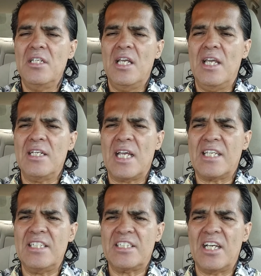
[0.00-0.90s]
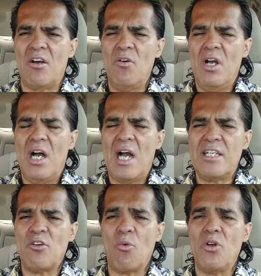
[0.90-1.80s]
and I can tell, I
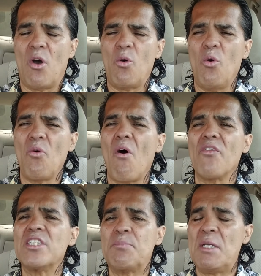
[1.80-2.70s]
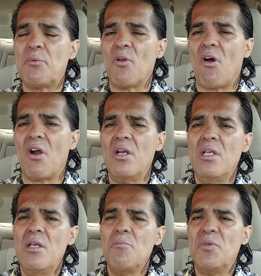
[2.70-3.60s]
don't know who all these people are
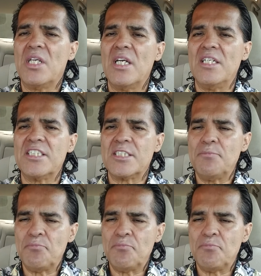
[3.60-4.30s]
because